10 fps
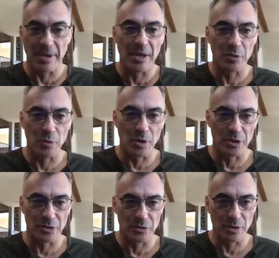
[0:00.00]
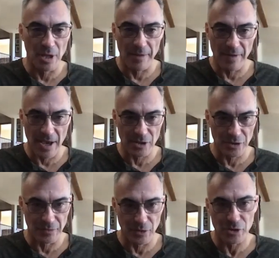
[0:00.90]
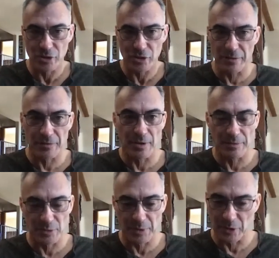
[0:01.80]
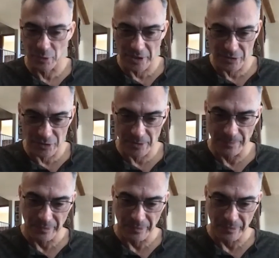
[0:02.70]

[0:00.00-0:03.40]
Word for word: hey, we want to do the live action version of, of Speed Racer